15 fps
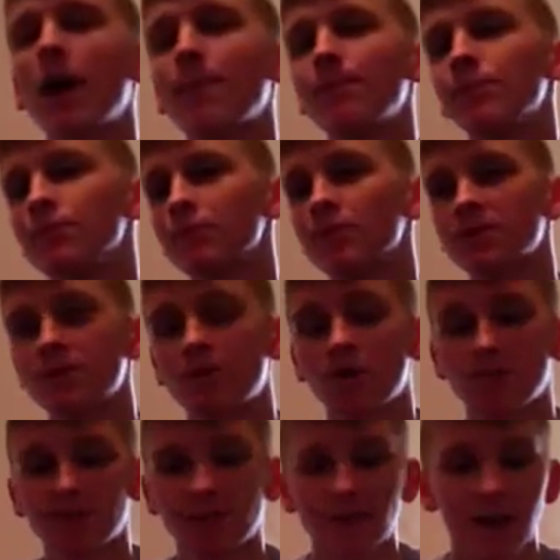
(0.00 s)
happened. Rusev got
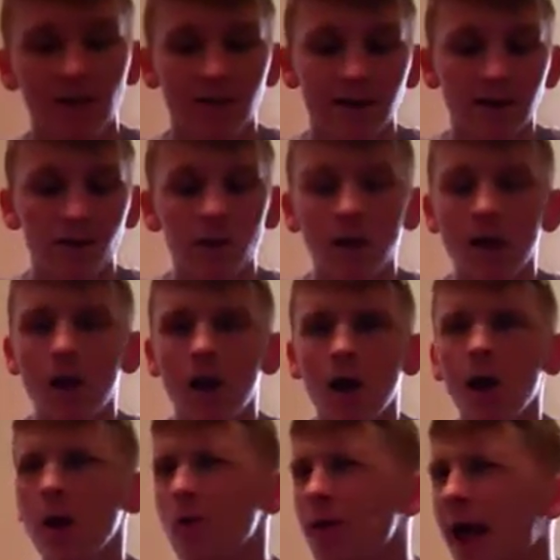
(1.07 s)
himself counted out.
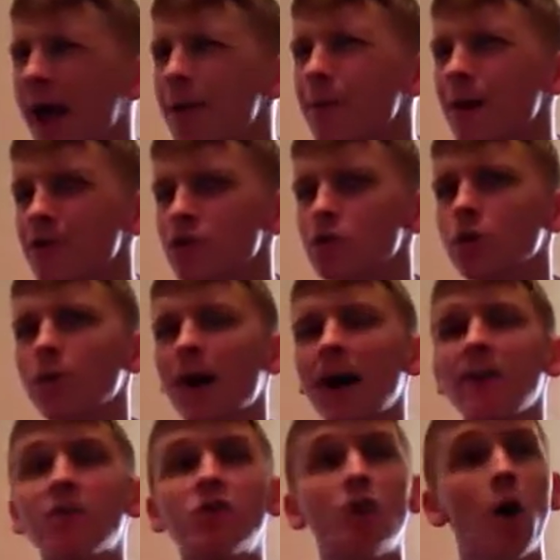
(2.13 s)
An okay matchup.
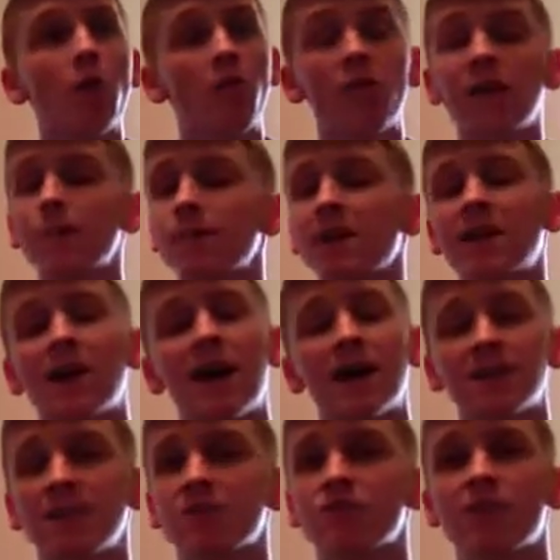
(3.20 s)
I don't think Big
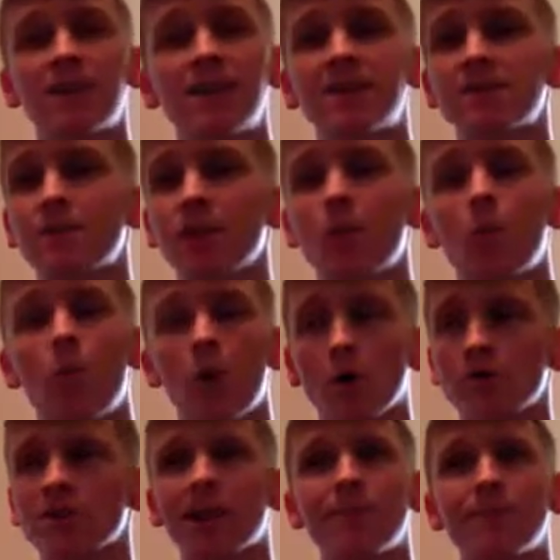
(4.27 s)
Cass is ready to be a
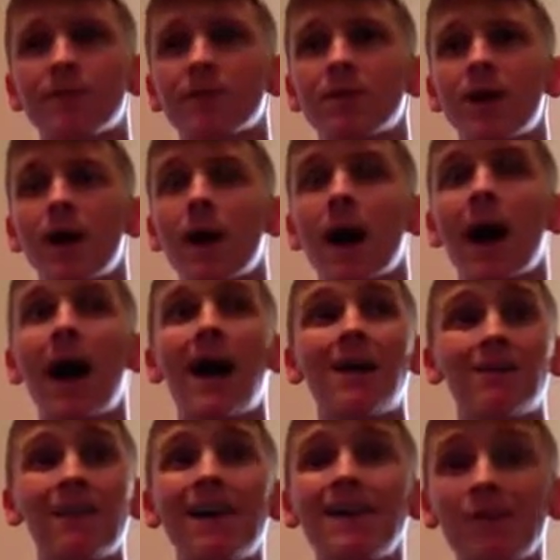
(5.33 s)
world champion. I
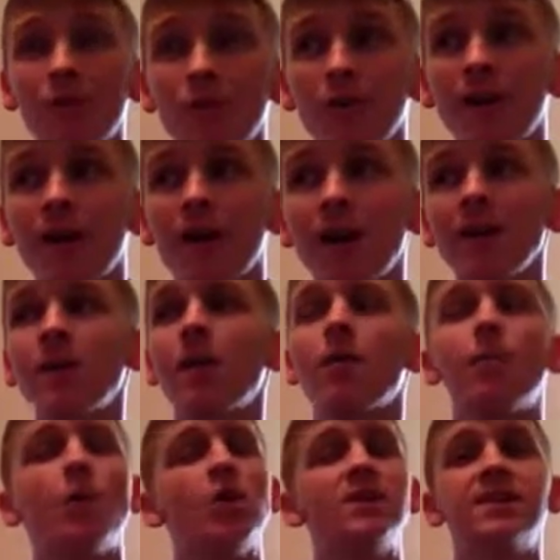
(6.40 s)
like the guy,
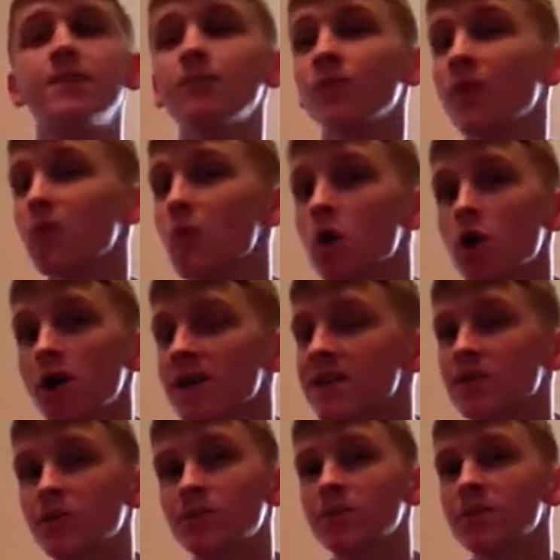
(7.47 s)
but his in-ring work
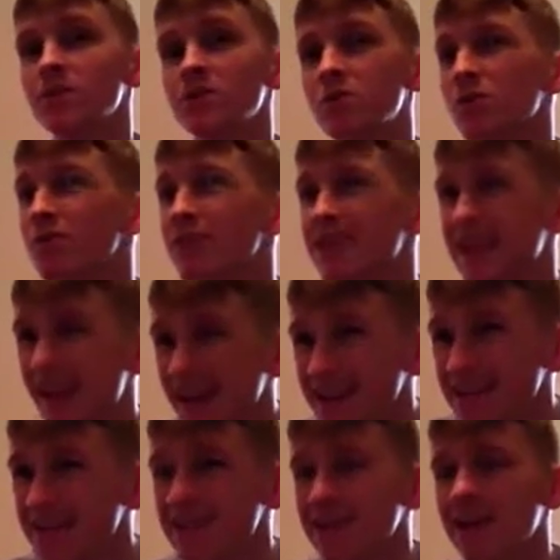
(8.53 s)
isn't up to snuff
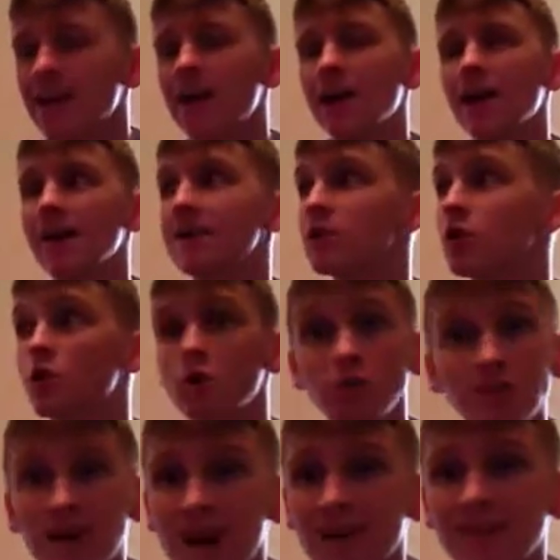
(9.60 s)
yet. He's a
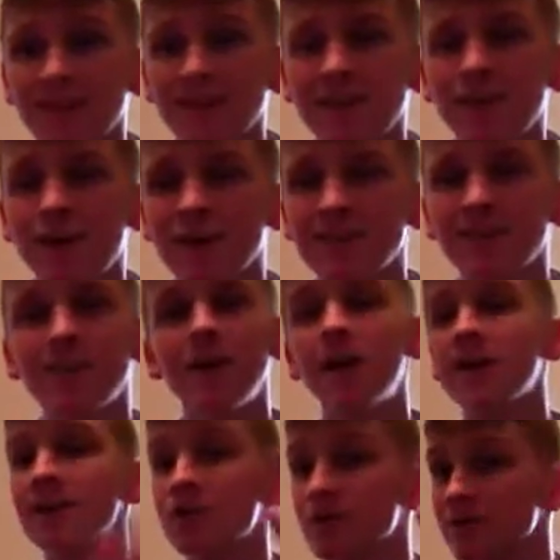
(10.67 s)
good tag team wrestler,
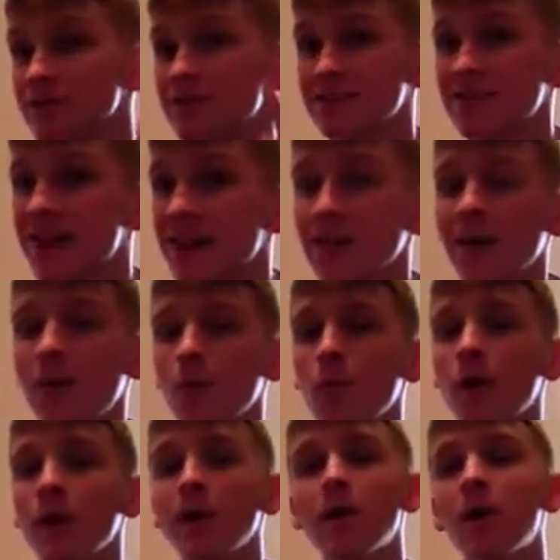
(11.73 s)
and he should stay that
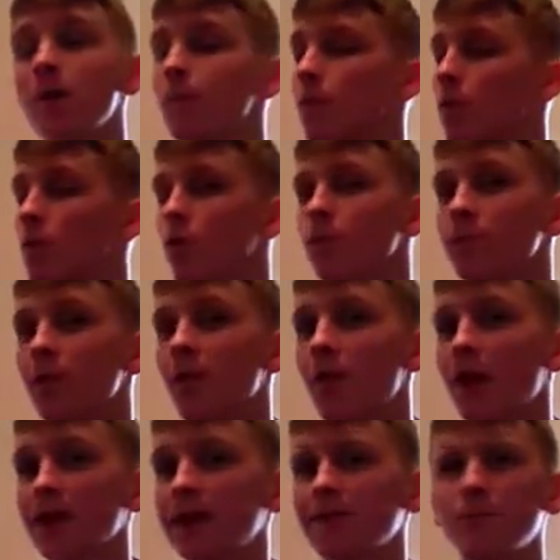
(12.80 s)
way, but the company
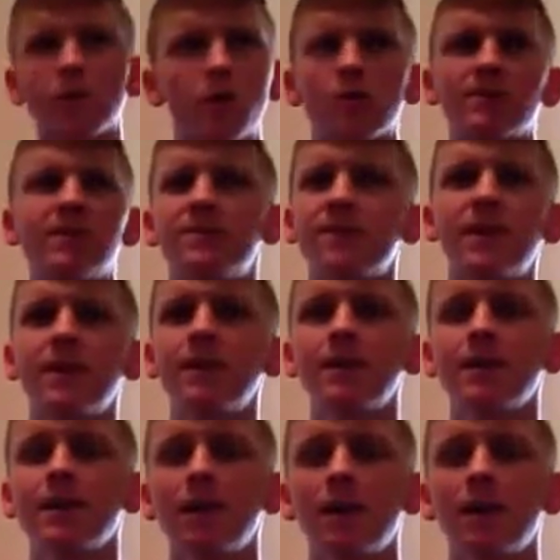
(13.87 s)
like him because he's big.